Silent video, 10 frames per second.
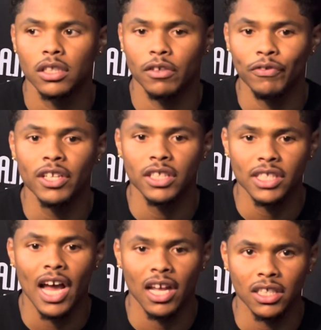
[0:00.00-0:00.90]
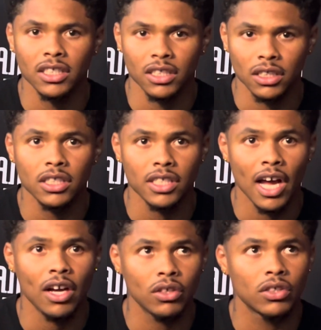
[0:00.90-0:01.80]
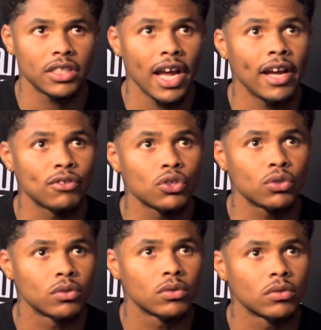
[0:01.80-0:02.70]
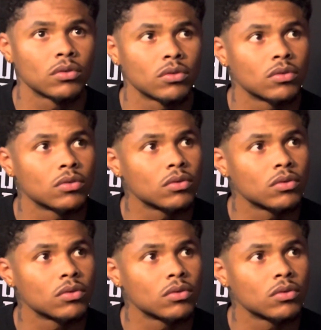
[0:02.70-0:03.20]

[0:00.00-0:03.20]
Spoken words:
Philly style is a good style to have too.